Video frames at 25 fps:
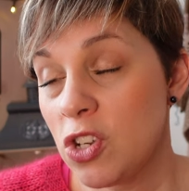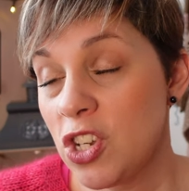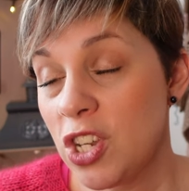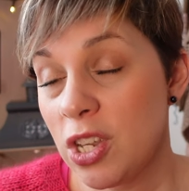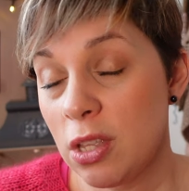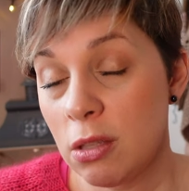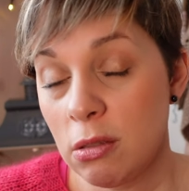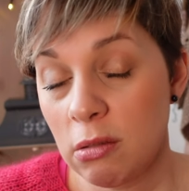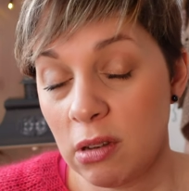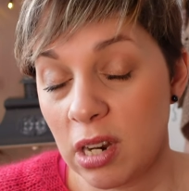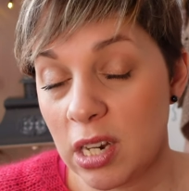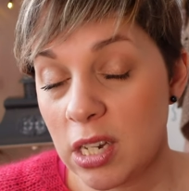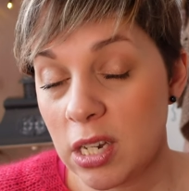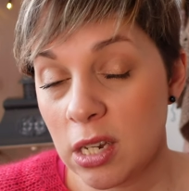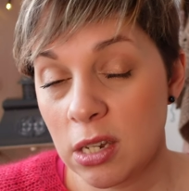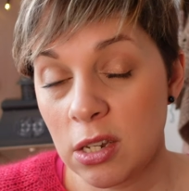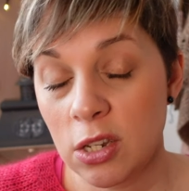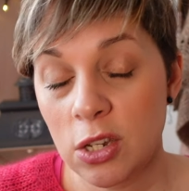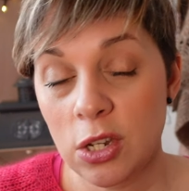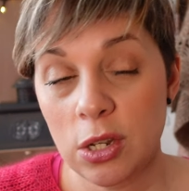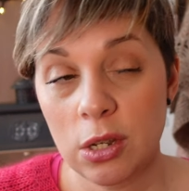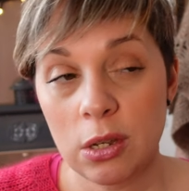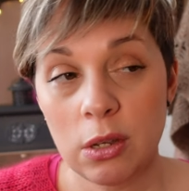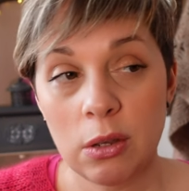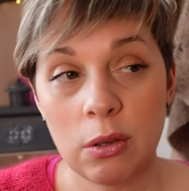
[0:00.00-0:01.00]
she
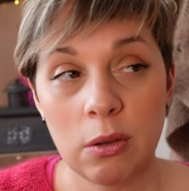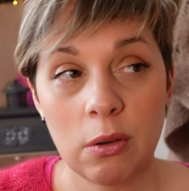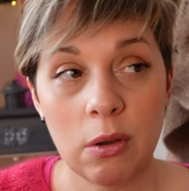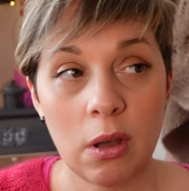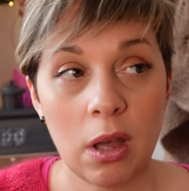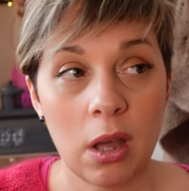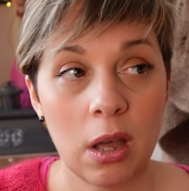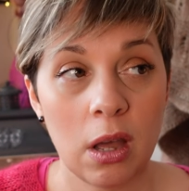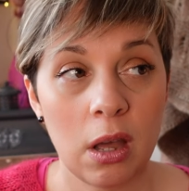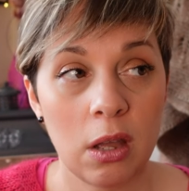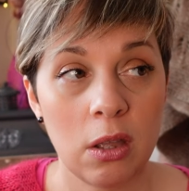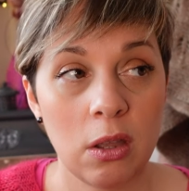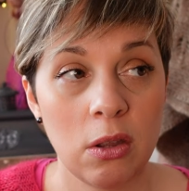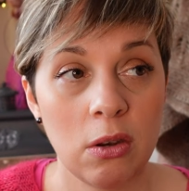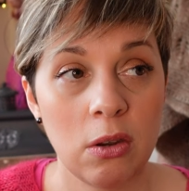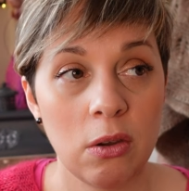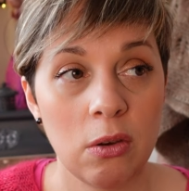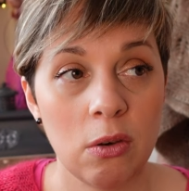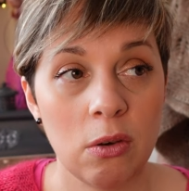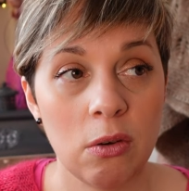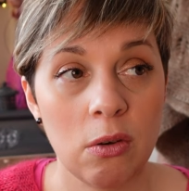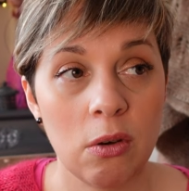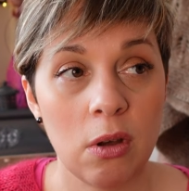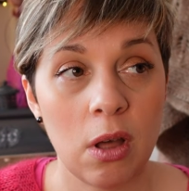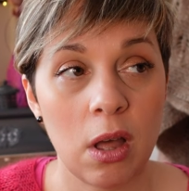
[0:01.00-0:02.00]
threatened to you
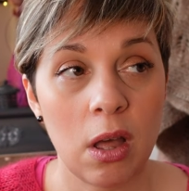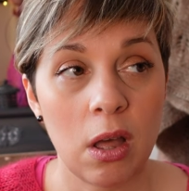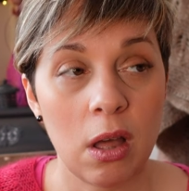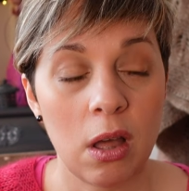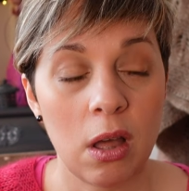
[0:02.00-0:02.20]
know,